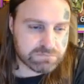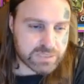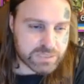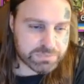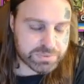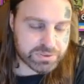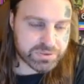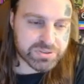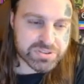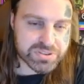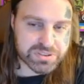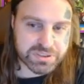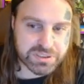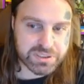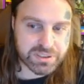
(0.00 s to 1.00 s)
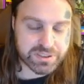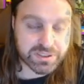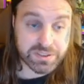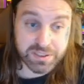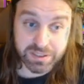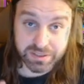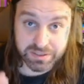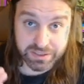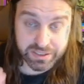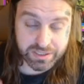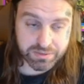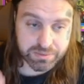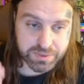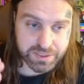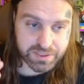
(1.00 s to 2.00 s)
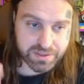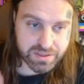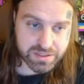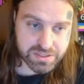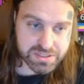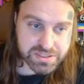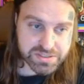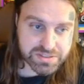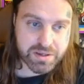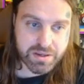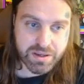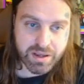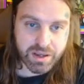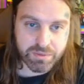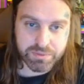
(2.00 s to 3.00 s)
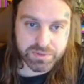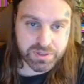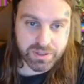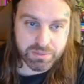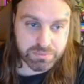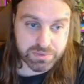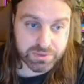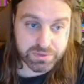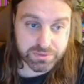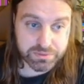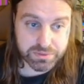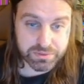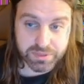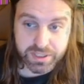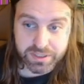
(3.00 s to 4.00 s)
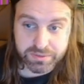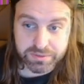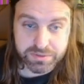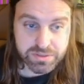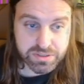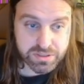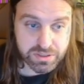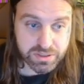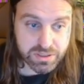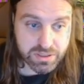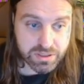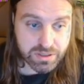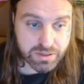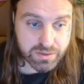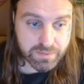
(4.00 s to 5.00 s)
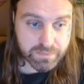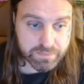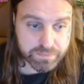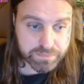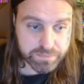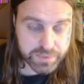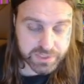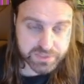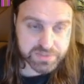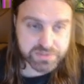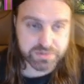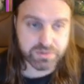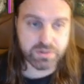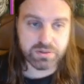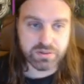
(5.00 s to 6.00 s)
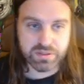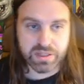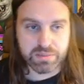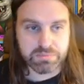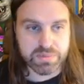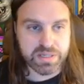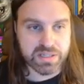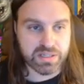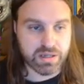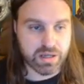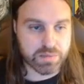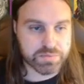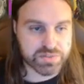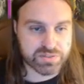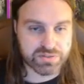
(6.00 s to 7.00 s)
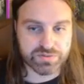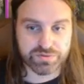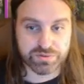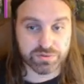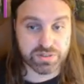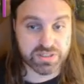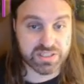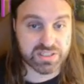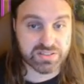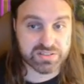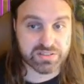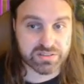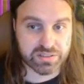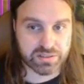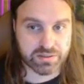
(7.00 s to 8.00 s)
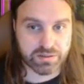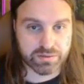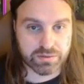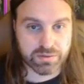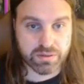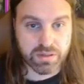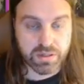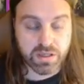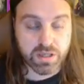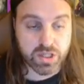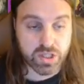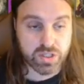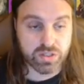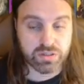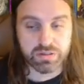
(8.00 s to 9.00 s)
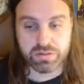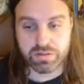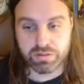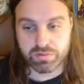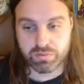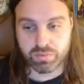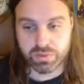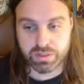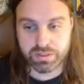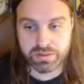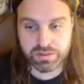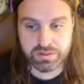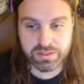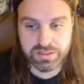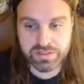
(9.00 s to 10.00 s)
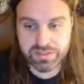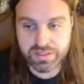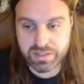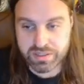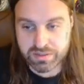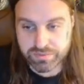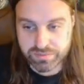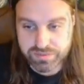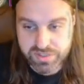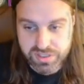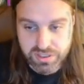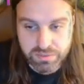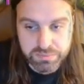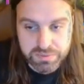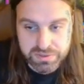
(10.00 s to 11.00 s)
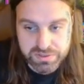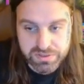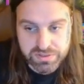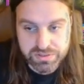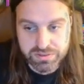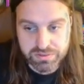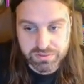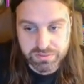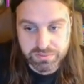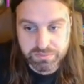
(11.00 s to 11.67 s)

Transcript: personally, on an account like this, I would not build it on accuracy because there aren't that many options for a decent healer. You want these kind of champions to